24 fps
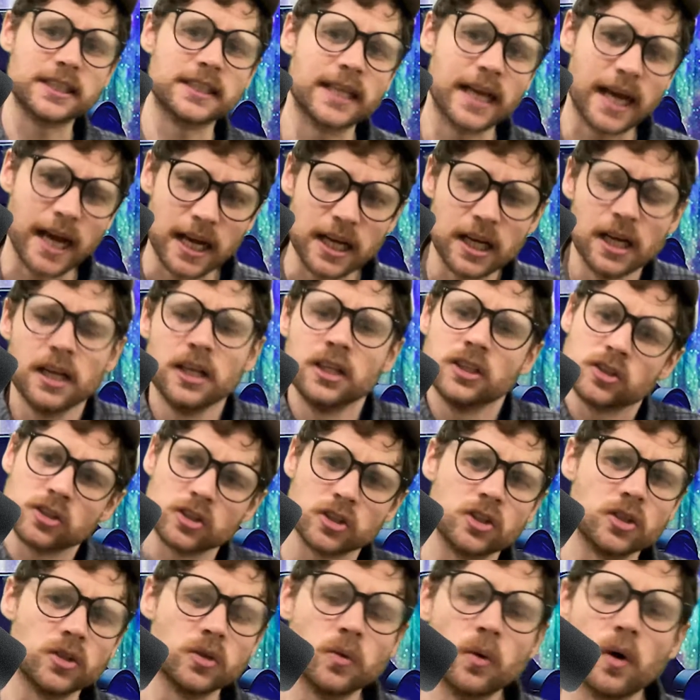to get
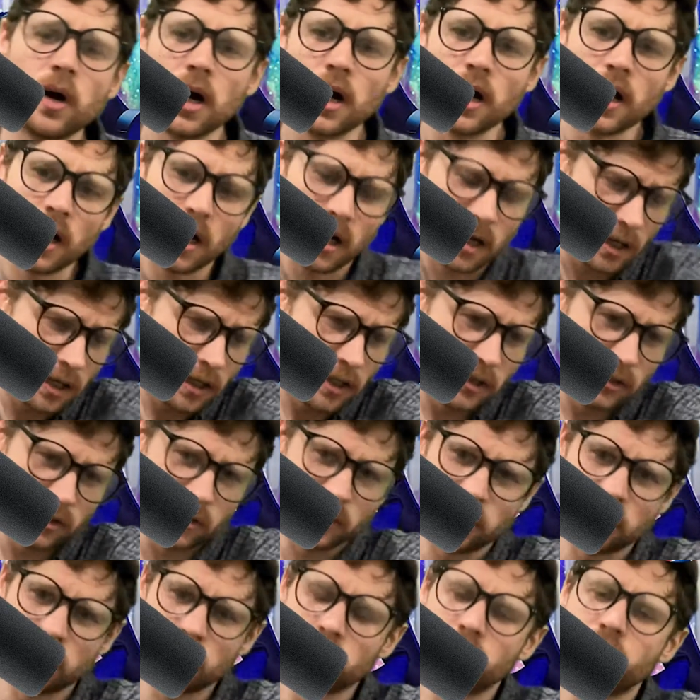to
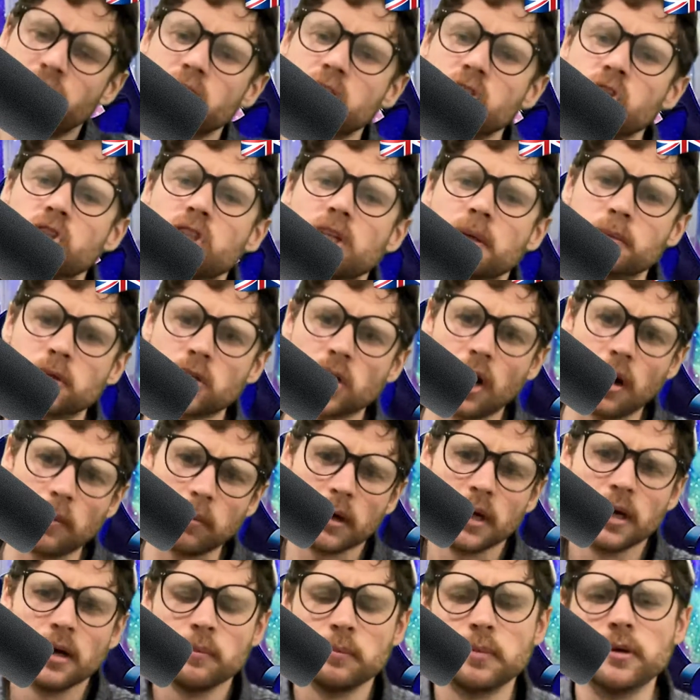the fish and chip shop
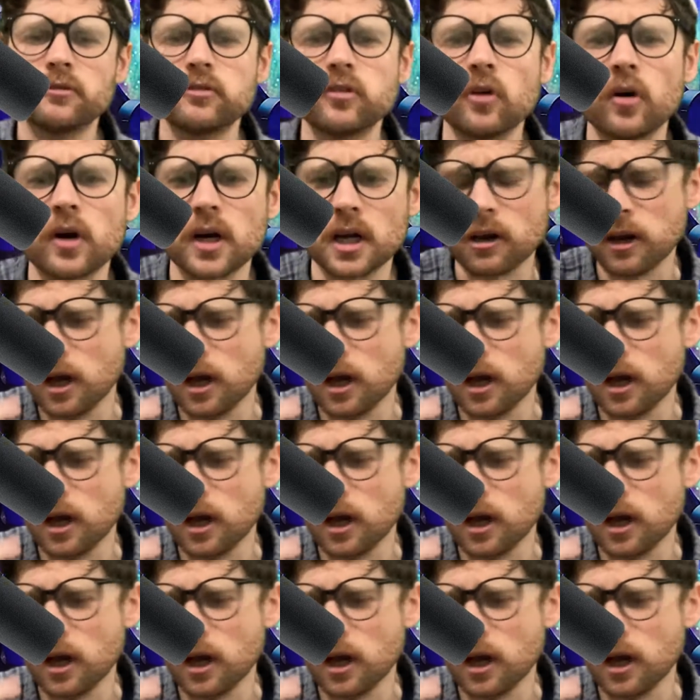before it